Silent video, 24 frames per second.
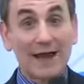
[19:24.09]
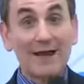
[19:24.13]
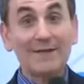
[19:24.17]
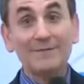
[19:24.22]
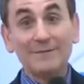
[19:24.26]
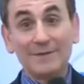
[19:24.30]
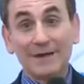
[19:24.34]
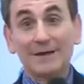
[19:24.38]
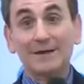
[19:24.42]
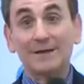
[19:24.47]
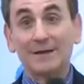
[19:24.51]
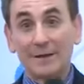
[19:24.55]

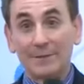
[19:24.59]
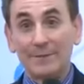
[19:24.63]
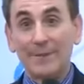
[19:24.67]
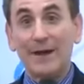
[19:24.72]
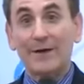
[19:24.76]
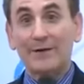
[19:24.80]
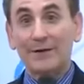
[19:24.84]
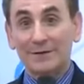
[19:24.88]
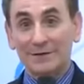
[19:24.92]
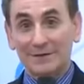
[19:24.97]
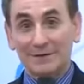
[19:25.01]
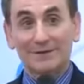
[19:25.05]
I've done
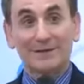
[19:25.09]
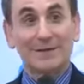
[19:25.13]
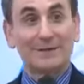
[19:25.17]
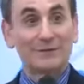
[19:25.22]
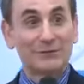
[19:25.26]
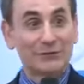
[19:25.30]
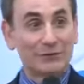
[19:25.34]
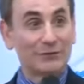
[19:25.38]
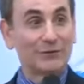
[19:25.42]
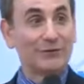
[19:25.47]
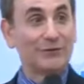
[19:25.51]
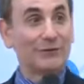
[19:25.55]
comparisons, I'm
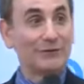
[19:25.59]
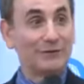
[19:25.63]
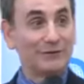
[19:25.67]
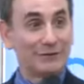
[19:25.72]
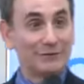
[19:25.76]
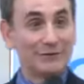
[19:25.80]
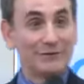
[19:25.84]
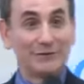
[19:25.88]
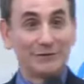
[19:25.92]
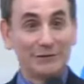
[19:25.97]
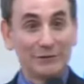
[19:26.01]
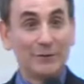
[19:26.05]
sure
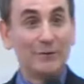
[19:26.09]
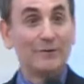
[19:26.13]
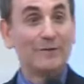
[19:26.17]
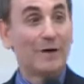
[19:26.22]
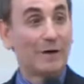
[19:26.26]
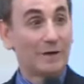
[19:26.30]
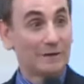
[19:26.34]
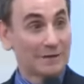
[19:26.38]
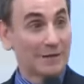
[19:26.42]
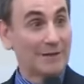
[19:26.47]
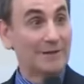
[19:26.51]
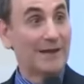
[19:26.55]
you have
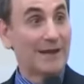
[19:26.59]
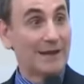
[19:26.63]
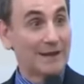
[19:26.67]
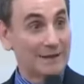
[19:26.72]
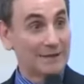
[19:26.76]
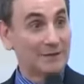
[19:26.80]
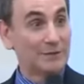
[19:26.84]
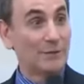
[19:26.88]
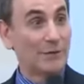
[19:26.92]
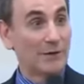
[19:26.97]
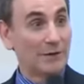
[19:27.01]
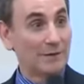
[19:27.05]
all done that
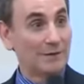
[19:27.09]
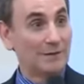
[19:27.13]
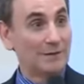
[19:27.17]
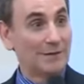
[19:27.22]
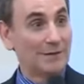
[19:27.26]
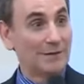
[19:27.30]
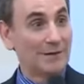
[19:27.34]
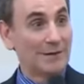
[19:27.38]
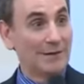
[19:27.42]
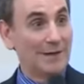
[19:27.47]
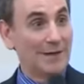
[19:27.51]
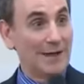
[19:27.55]
as well.
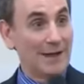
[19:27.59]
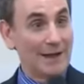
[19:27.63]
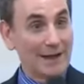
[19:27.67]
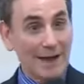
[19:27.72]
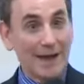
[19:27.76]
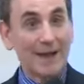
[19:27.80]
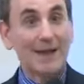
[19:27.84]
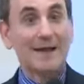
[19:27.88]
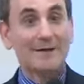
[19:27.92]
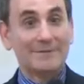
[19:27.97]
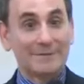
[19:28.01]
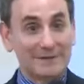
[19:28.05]
And
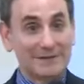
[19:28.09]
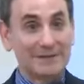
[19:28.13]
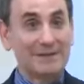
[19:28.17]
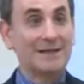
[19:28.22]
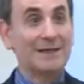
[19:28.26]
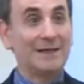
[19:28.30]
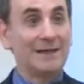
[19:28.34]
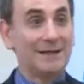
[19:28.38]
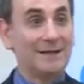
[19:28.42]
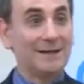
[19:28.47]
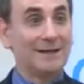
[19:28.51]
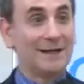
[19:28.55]
I have
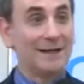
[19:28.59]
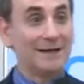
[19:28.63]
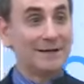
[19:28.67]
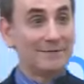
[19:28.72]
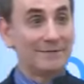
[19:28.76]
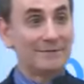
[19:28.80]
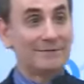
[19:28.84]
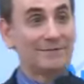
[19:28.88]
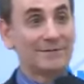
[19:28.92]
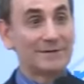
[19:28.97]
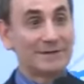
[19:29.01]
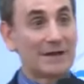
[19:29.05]
seen that
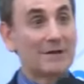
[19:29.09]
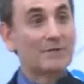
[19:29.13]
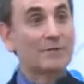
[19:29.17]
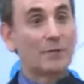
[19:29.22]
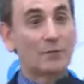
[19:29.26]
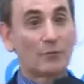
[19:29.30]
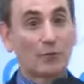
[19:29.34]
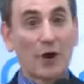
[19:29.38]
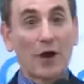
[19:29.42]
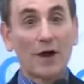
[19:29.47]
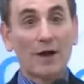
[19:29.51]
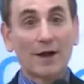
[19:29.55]

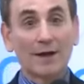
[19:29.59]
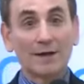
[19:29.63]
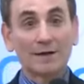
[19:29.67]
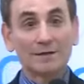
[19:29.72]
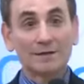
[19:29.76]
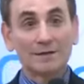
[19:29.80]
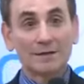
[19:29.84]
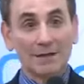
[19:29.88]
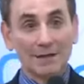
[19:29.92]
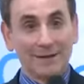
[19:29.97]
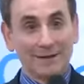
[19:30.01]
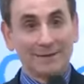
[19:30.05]
several
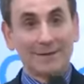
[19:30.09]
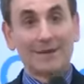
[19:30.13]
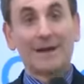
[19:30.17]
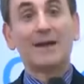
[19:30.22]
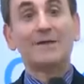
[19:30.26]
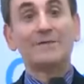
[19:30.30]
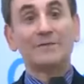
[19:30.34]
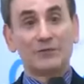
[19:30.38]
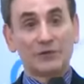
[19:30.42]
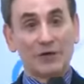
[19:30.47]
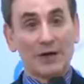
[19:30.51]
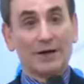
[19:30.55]
products that
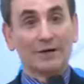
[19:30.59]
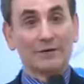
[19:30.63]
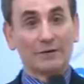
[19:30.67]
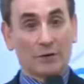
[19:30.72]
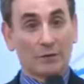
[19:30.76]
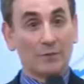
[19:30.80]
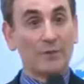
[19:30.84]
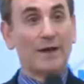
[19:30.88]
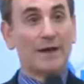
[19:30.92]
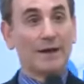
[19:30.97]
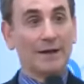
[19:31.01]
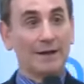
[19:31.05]
I've checked
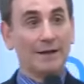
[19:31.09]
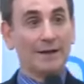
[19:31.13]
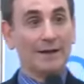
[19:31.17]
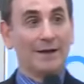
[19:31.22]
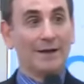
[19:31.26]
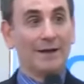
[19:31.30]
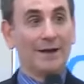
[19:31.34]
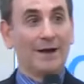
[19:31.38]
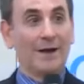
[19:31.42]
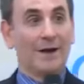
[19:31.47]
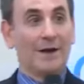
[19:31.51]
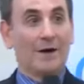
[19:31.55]
already
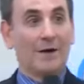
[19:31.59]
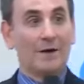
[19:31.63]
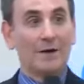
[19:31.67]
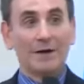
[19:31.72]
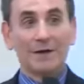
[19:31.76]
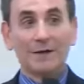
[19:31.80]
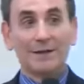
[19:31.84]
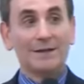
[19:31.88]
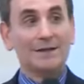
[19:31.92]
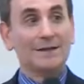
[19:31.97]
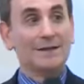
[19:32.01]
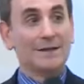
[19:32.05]
are
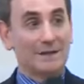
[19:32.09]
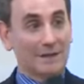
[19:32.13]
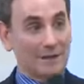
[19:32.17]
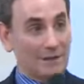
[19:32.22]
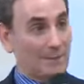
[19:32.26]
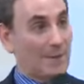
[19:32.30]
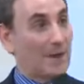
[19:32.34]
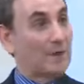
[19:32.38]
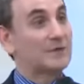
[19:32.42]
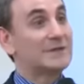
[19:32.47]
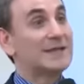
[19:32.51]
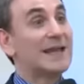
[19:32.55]
at least
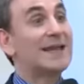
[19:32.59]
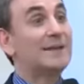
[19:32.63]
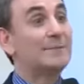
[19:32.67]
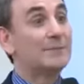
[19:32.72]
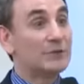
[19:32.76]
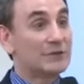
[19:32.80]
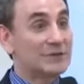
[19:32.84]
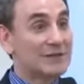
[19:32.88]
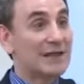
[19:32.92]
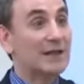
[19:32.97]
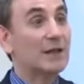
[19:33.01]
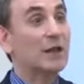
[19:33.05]
about
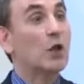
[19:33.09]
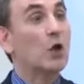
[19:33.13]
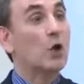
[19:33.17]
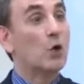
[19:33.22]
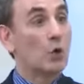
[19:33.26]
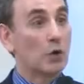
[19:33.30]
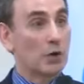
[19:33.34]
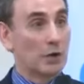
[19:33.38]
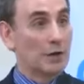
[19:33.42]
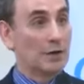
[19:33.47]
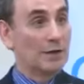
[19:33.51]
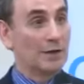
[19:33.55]
10%
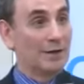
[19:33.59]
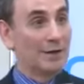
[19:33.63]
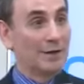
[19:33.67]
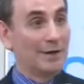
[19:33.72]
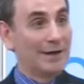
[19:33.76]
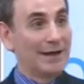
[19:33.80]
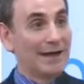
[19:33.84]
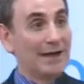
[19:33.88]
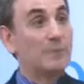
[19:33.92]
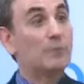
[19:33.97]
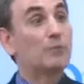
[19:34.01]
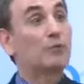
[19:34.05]
lower
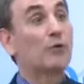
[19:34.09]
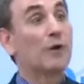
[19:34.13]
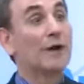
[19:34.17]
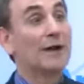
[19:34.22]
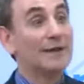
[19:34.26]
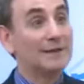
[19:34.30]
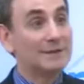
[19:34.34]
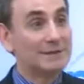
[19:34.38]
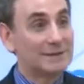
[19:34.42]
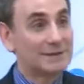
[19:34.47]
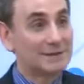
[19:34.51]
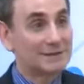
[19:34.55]
in
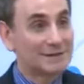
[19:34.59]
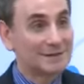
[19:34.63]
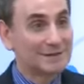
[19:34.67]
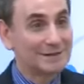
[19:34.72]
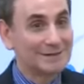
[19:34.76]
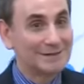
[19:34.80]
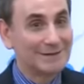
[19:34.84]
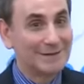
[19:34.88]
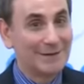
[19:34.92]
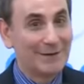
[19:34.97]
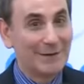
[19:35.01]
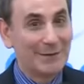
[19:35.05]
price,
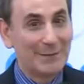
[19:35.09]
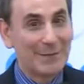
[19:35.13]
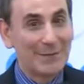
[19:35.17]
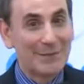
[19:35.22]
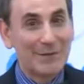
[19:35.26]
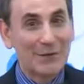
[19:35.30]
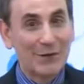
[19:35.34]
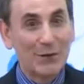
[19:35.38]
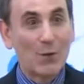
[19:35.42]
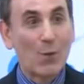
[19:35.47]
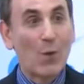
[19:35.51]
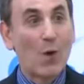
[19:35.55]

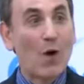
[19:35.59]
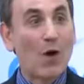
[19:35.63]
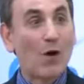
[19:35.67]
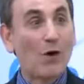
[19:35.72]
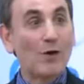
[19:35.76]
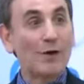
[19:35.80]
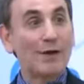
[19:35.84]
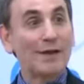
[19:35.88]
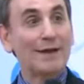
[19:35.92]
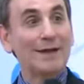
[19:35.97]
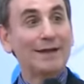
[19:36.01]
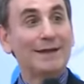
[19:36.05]
but the
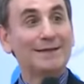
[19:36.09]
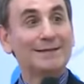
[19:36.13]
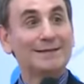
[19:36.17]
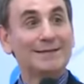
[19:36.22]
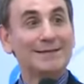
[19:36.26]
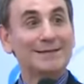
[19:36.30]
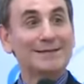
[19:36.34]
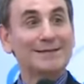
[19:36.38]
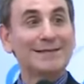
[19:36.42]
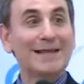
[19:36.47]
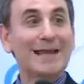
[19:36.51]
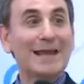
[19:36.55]
quality is
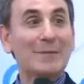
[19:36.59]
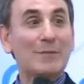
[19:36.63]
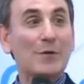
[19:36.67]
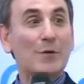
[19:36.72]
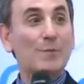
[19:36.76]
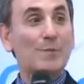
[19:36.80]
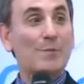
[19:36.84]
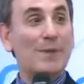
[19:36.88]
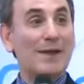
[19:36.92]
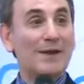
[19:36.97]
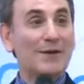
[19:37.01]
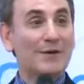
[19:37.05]
the same
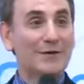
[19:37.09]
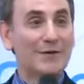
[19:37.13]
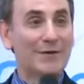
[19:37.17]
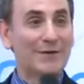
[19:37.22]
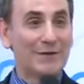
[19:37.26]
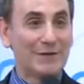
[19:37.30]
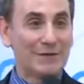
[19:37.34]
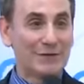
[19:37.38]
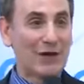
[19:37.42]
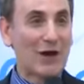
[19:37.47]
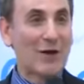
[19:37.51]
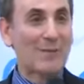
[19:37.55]
or better
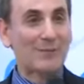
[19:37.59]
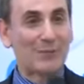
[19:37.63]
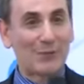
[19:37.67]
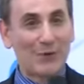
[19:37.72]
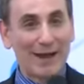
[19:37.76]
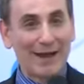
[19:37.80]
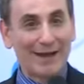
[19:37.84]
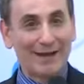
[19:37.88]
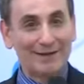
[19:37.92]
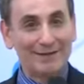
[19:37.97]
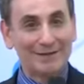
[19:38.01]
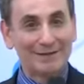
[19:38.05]
than the top
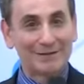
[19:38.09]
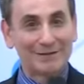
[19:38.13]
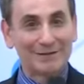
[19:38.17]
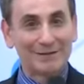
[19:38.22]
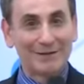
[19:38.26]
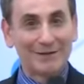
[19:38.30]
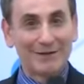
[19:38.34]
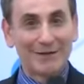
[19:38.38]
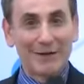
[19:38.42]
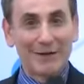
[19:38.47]
brands.